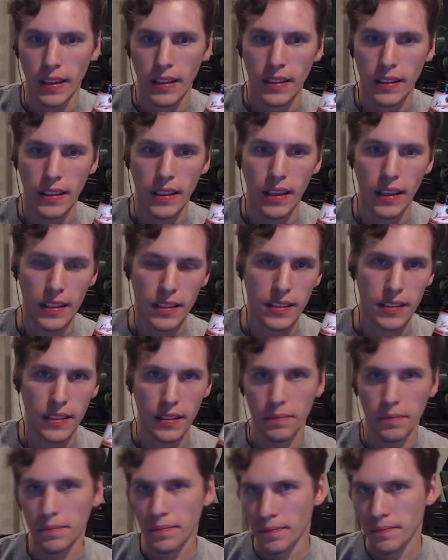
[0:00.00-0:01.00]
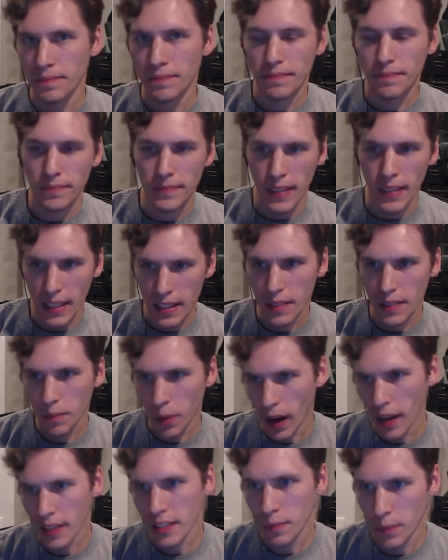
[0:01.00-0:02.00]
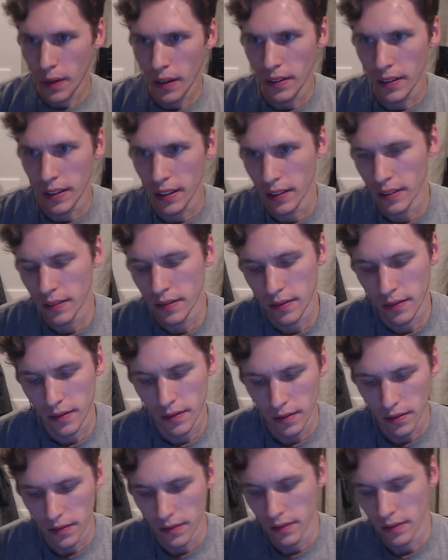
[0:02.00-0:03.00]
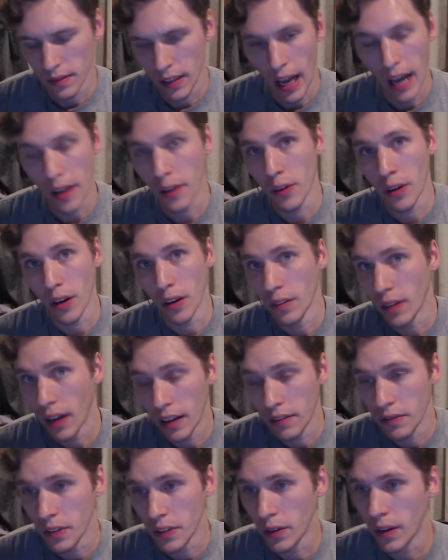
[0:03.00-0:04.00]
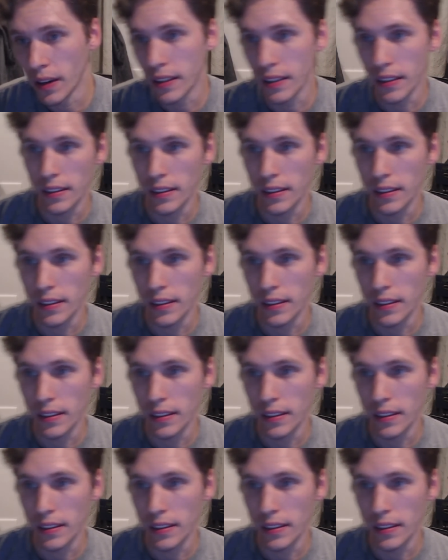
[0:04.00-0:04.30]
It's a, it's a possibility. I don't know. I have no idea.